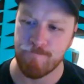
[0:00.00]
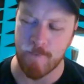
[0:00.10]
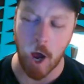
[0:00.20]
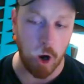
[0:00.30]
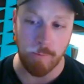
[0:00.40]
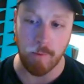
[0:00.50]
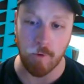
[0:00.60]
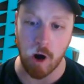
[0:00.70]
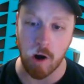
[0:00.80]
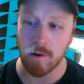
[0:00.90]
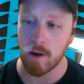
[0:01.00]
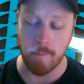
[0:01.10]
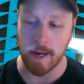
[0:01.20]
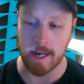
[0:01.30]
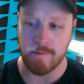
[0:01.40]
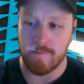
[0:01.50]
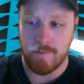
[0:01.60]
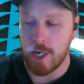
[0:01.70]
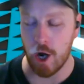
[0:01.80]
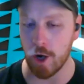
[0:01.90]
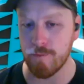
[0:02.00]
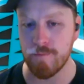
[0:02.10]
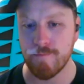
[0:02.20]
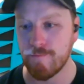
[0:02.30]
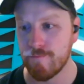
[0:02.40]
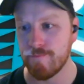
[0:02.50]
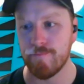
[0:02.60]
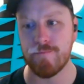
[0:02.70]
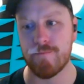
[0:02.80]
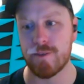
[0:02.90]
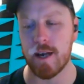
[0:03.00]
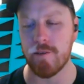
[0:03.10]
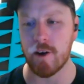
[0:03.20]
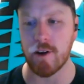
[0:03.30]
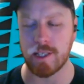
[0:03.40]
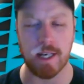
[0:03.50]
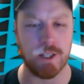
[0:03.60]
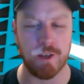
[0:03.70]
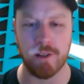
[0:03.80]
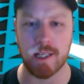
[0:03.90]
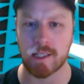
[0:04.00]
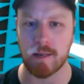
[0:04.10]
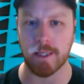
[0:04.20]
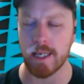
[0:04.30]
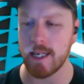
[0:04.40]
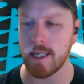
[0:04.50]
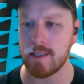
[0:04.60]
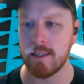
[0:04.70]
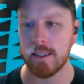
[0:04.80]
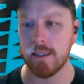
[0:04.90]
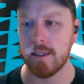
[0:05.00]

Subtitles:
I hope I'm wrong. I mean, at various stages over the last couple of years,